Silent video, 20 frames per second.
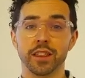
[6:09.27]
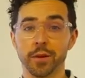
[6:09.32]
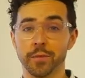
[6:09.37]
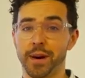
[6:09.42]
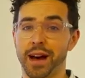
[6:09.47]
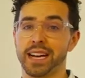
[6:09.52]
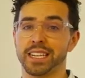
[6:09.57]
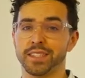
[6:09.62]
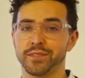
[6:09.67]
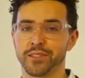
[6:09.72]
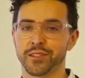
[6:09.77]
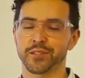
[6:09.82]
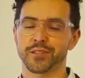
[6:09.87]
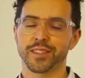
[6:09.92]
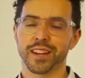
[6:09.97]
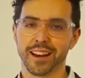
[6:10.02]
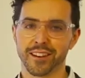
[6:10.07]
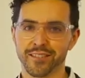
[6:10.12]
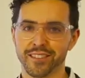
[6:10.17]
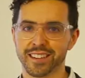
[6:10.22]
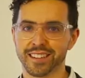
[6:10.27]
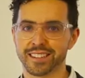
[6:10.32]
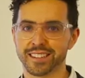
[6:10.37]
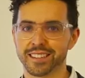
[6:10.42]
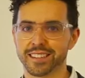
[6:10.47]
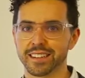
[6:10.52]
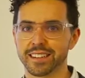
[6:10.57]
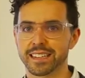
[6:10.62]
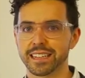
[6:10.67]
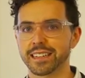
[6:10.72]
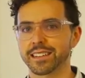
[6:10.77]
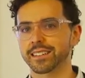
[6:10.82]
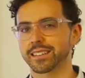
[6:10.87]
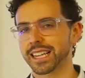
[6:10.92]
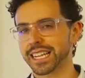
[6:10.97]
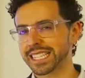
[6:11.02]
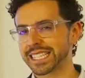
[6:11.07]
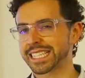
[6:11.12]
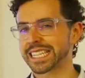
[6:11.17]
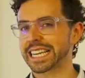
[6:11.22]
the House standard is.
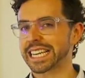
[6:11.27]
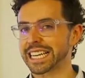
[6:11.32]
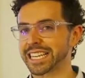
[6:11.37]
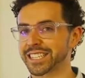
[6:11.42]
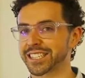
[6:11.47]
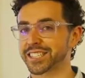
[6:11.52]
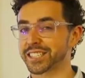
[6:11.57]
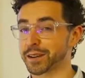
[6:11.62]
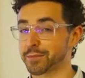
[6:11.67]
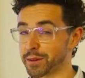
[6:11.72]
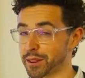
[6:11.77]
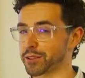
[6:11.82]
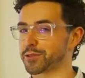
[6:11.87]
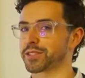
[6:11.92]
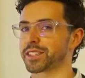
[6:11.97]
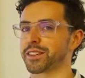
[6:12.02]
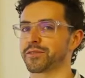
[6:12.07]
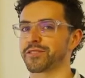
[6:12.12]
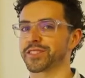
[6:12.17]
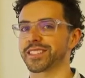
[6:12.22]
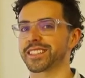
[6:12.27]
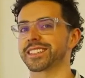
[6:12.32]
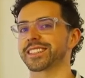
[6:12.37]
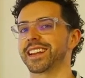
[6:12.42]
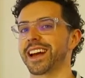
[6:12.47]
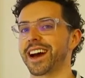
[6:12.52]
Let's dig into some of those differences